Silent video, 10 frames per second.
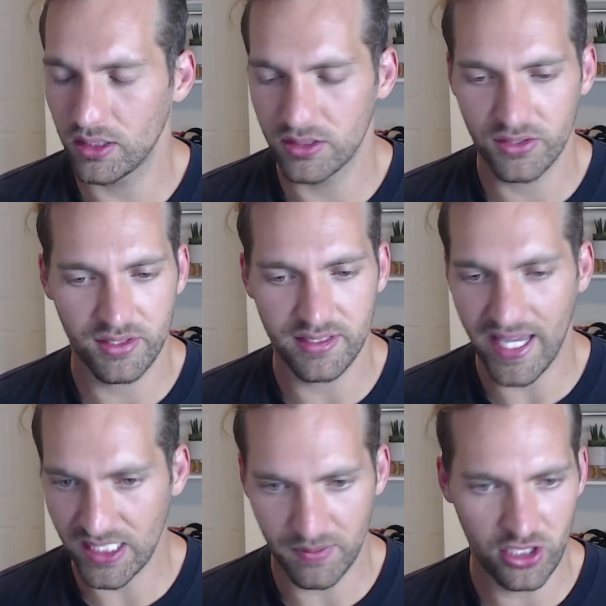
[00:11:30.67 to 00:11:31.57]
just this
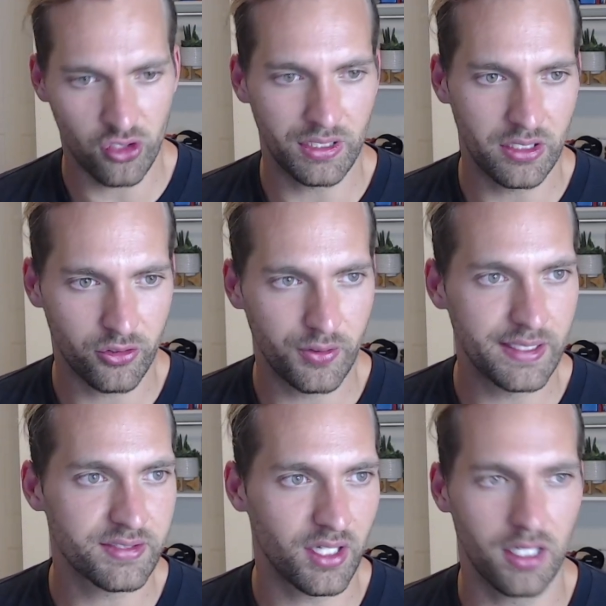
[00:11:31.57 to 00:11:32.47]
exponential
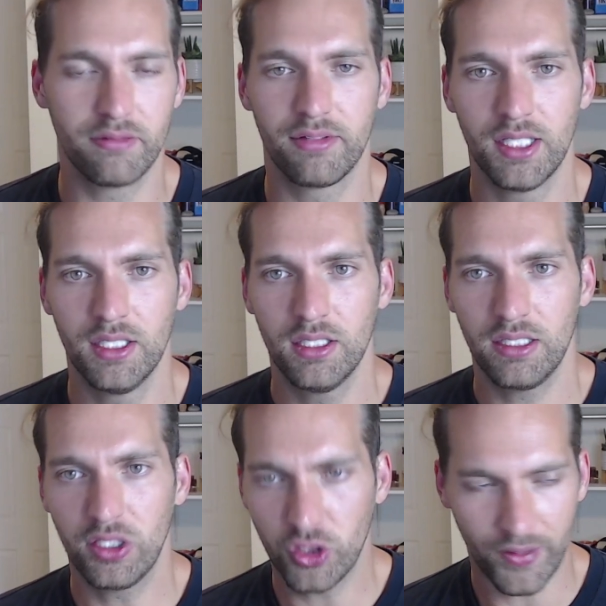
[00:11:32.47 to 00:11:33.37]
increase of
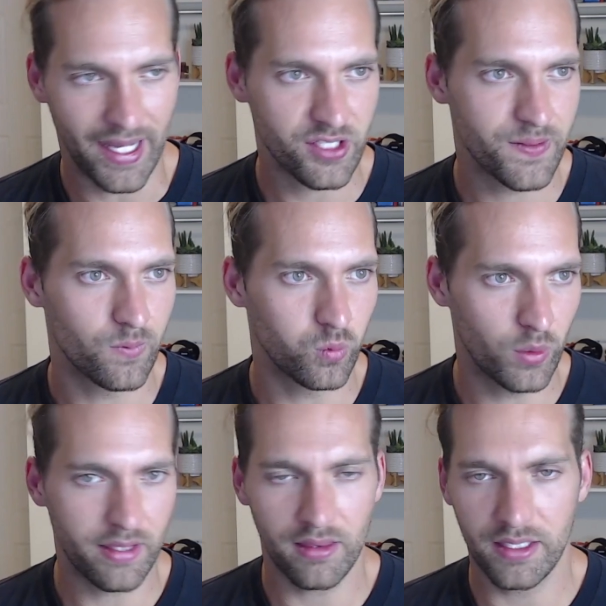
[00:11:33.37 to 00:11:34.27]
interaction
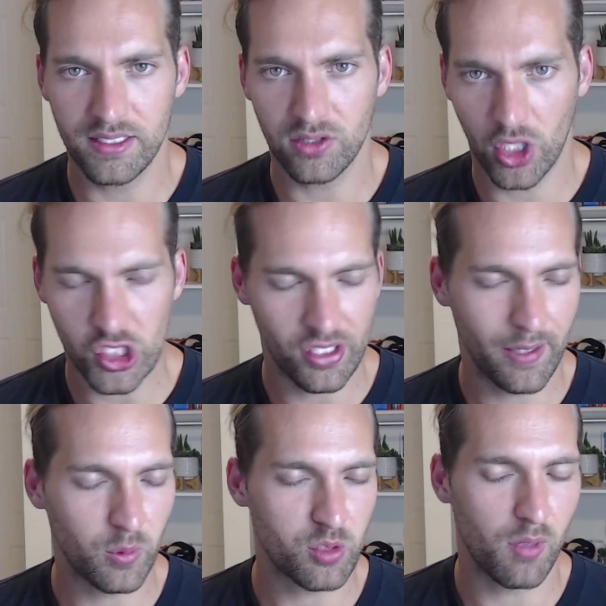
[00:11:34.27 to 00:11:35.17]
with these large
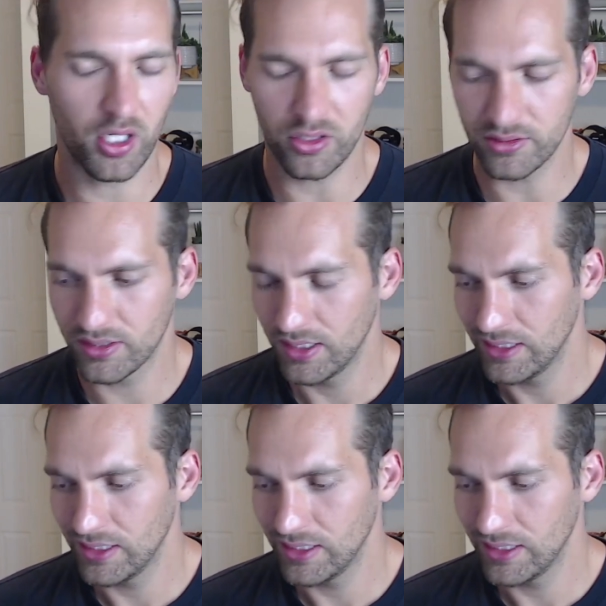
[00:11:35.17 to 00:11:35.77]
language models,